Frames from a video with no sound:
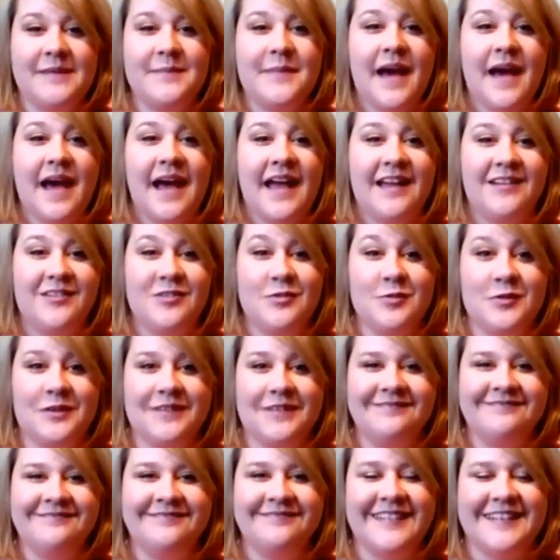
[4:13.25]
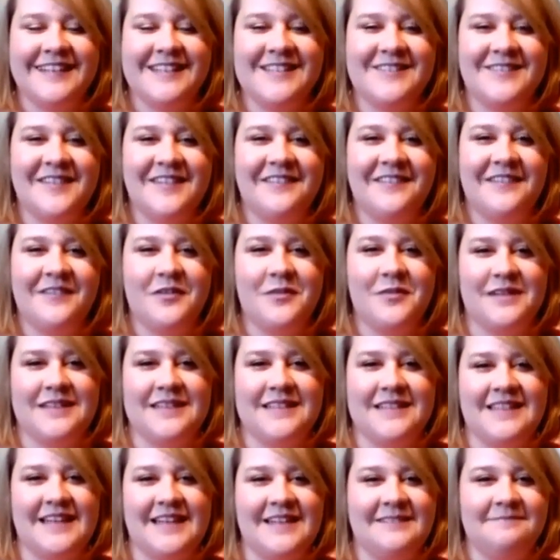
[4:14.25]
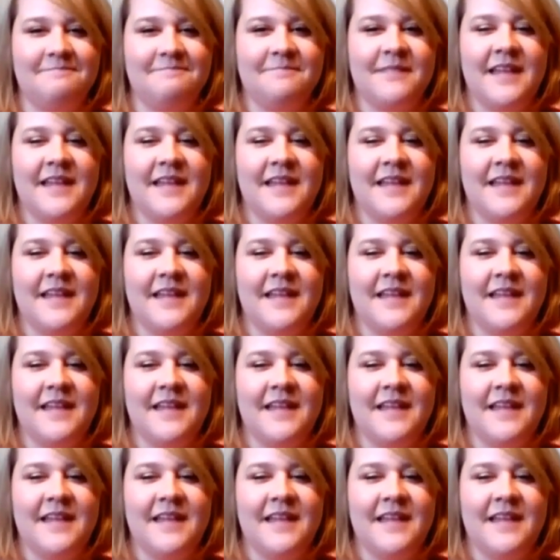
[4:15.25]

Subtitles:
by Jewel. That's my favorite one to sing.